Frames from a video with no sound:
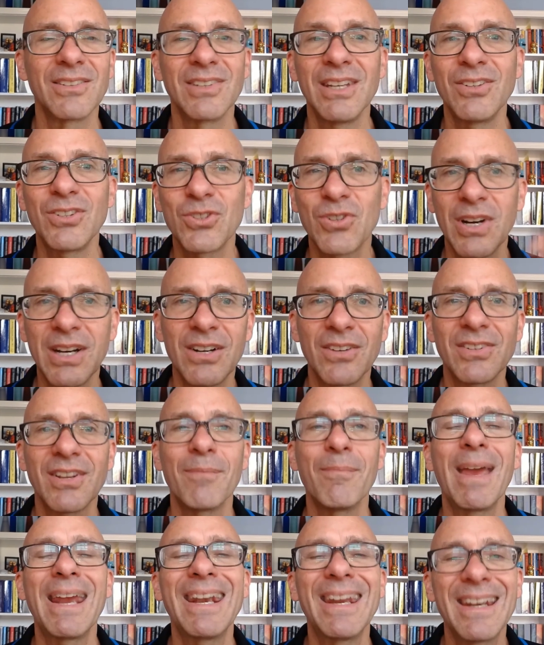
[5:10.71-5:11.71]
These traders
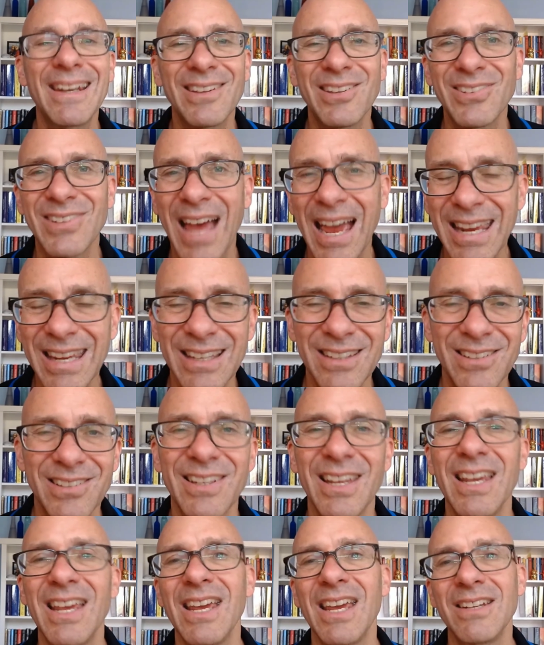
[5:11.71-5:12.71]
have made it a science